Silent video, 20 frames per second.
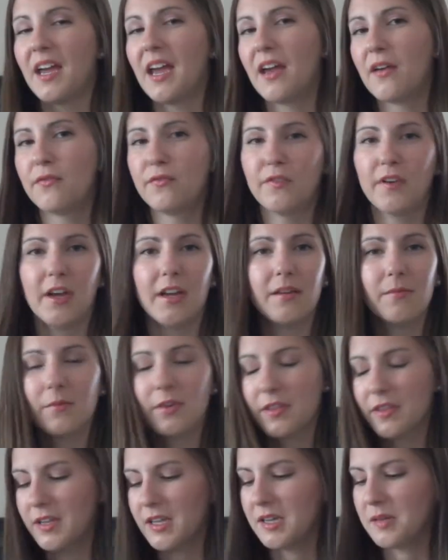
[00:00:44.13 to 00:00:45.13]
I have fun
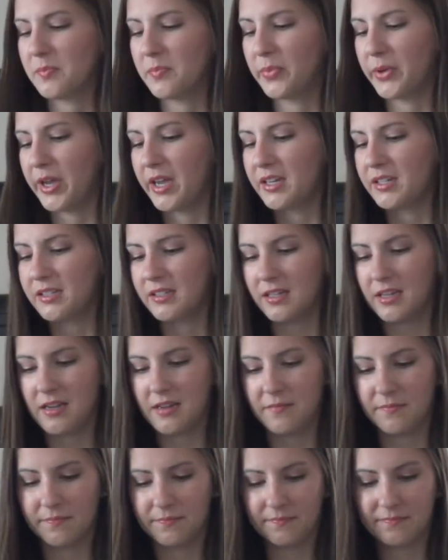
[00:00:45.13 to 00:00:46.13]
with it, but
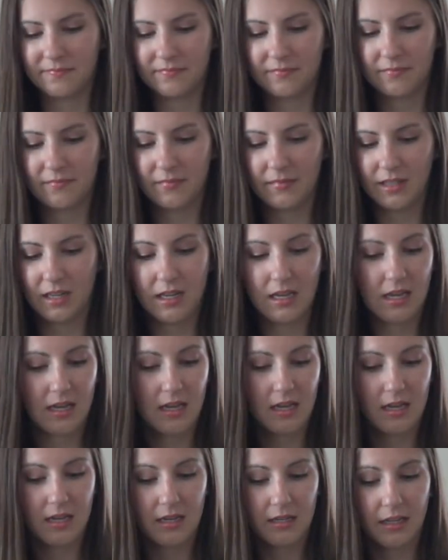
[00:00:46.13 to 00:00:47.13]
um, in
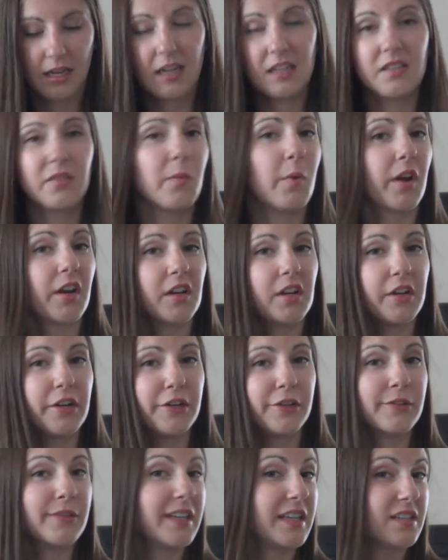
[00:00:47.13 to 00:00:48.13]
case you want to
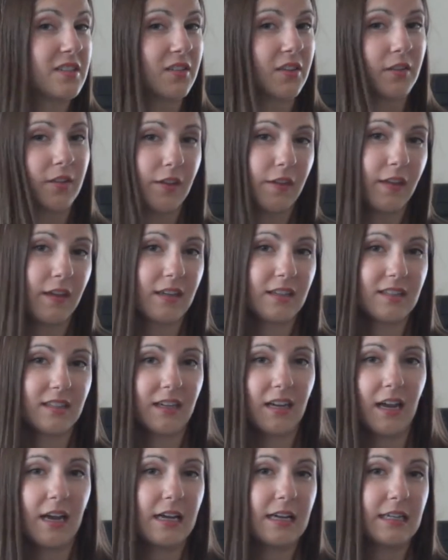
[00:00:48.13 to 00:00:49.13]
know, these are the things
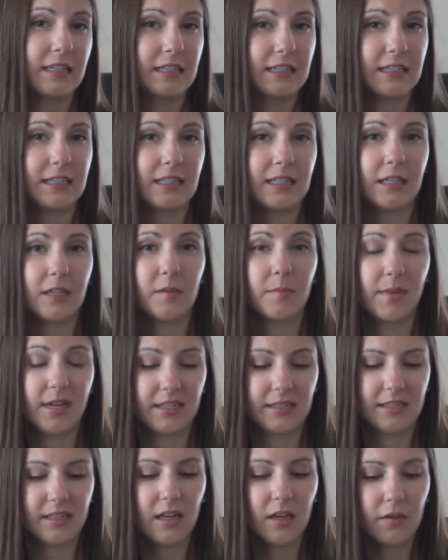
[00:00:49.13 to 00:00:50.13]
that I consider
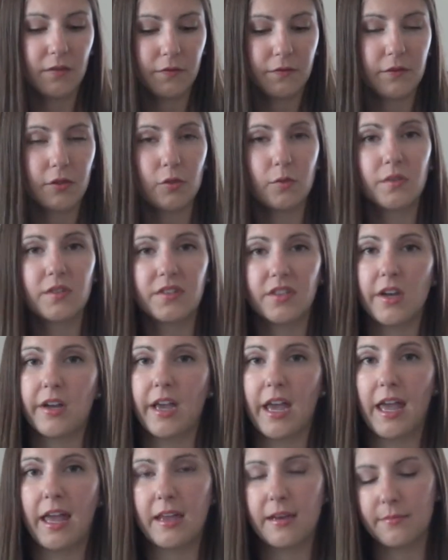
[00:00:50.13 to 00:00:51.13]
myself to
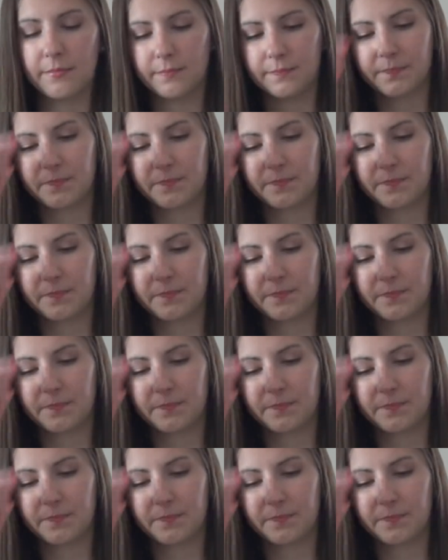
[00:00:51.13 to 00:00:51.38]
suck at.